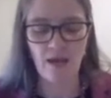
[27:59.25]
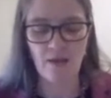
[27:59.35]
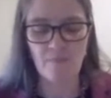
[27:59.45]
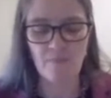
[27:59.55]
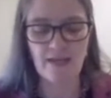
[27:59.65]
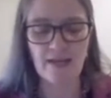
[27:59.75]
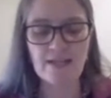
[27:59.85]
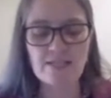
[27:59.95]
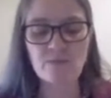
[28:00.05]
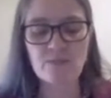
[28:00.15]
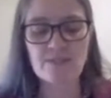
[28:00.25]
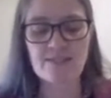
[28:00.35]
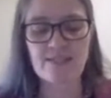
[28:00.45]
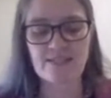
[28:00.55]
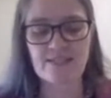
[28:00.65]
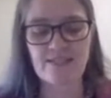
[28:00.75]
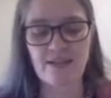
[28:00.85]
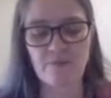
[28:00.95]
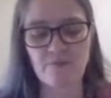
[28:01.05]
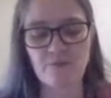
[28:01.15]
And I actually want to start
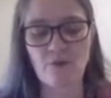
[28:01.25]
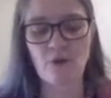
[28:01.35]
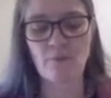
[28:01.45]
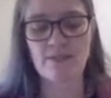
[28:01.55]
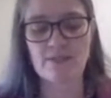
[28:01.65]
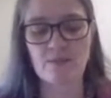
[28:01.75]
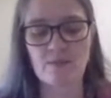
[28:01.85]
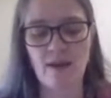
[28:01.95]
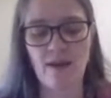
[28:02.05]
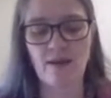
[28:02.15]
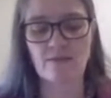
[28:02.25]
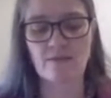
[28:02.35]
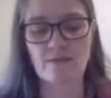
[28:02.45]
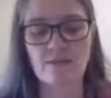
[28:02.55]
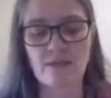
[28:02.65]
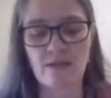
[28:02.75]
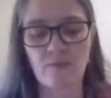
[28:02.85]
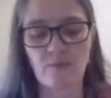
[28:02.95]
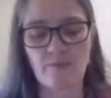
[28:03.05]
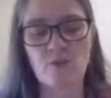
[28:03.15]
today with a few comments around
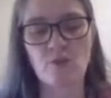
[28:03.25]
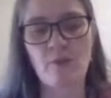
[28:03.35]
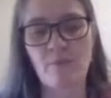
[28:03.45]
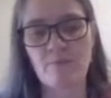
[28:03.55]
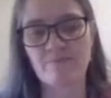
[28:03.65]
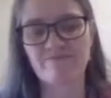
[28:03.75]
when we talk about